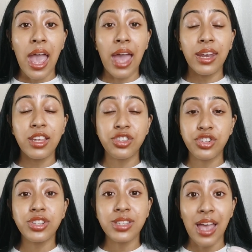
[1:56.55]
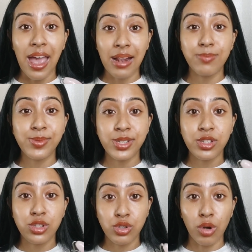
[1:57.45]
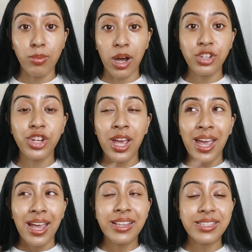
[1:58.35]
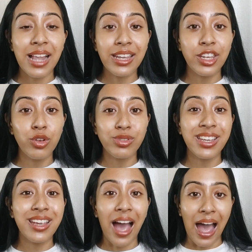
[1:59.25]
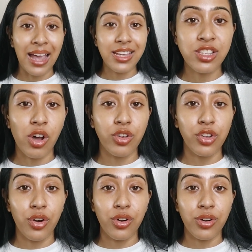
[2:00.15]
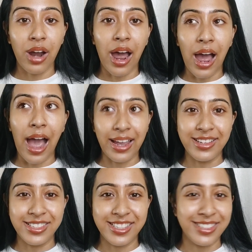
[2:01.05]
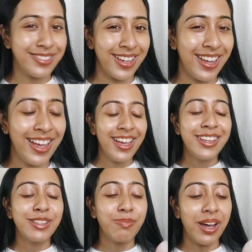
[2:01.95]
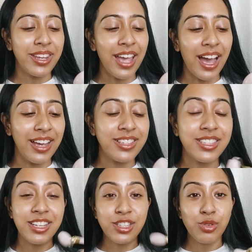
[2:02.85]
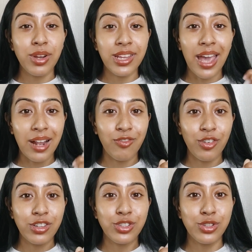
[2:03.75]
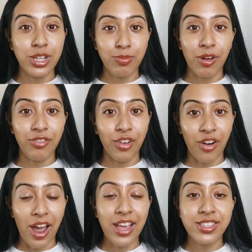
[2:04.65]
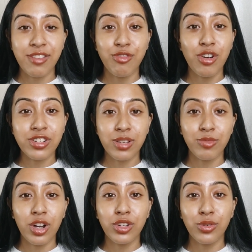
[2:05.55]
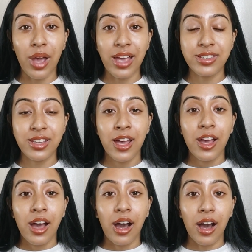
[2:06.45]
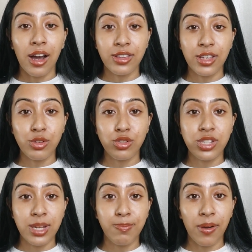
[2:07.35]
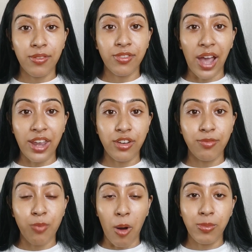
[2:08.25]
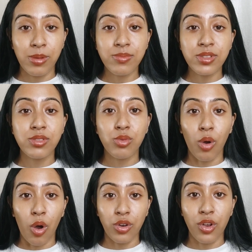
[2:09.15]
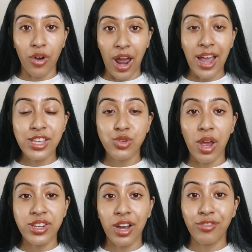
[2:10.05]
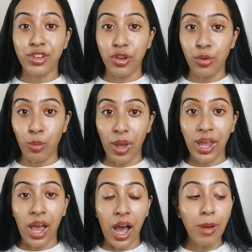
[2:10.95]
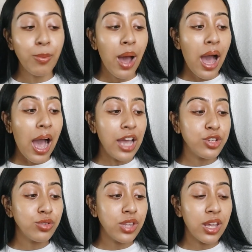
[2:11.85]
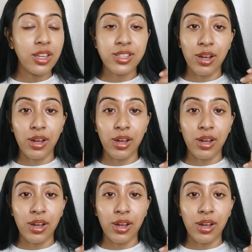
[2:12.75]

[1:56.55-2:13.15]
And it just helps so much. It's like using ice on your eyes. But yeah, it's really helpful to debuff your eyes. If you're someone who has those debuff kind of problems on your eyes right after you wake up, I do think